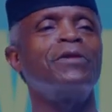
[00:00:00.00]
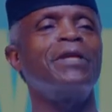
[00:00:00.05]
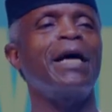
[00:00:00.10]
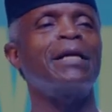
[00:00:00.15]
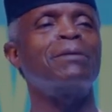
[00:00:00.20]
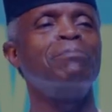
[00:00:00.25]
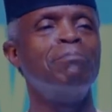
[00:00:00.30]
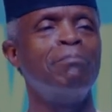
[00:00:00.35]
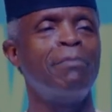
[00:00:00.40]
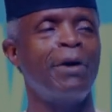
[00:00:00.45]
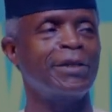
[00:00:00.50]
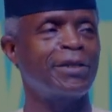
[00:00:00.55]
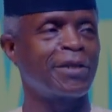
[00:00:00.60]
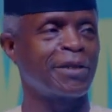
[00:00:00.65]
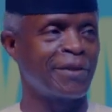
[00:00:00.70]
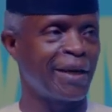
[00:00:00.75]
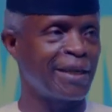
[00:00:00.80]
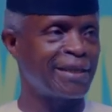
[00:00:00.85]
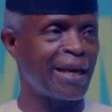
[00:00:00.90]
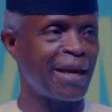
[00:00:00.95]
that
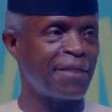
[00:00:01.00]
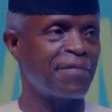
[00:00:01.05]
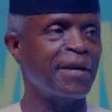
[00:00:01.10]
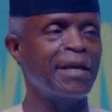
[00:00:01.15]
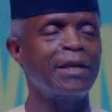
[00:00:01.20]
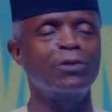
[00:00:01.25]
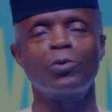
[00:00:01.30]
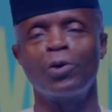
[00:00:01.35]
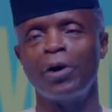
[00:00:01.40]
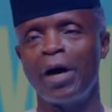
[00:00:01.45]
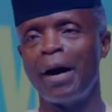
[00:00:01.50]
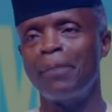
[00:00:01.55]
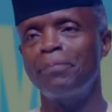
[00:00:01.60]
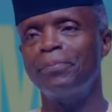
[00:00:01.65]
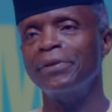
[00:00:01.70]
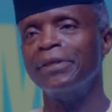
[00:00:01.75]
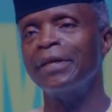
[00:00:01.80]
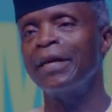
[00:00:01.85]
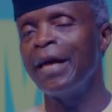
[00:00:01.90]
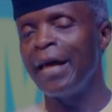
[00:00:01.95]
much greater things will
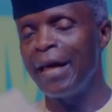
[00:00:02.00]
happen.